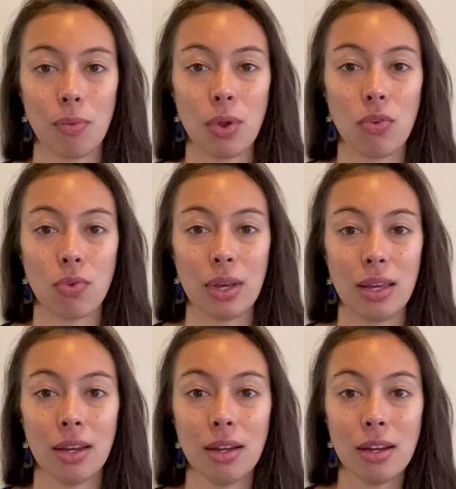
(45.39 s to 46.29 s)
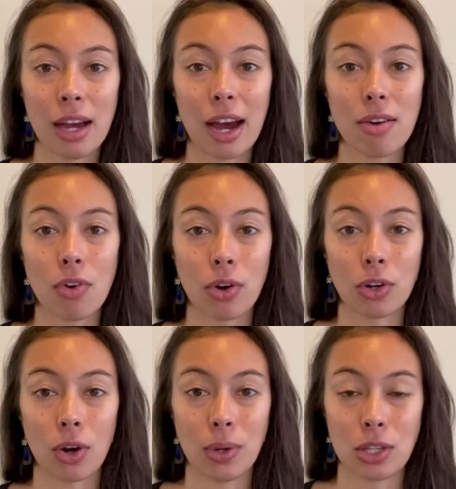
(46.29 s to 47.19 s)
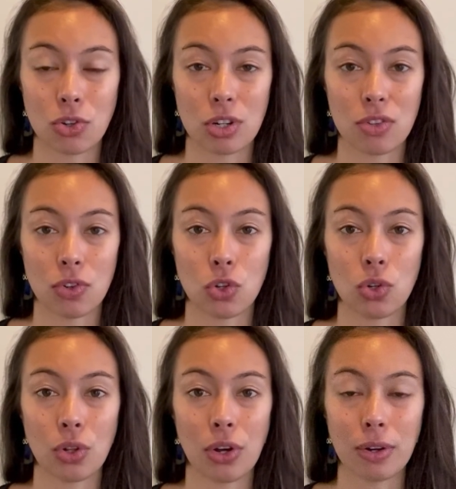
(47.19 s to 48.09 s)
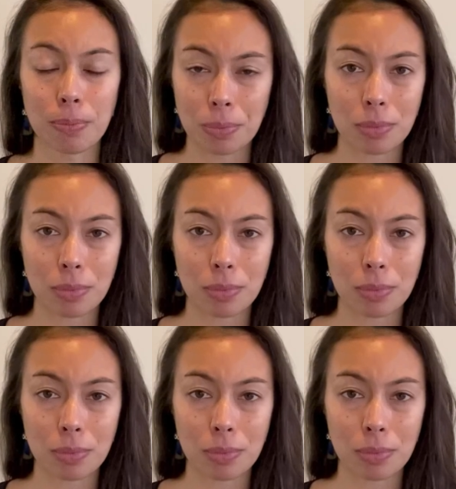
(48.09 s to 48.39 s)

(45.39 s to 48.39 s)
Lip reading: if we have ongoing stress for too long.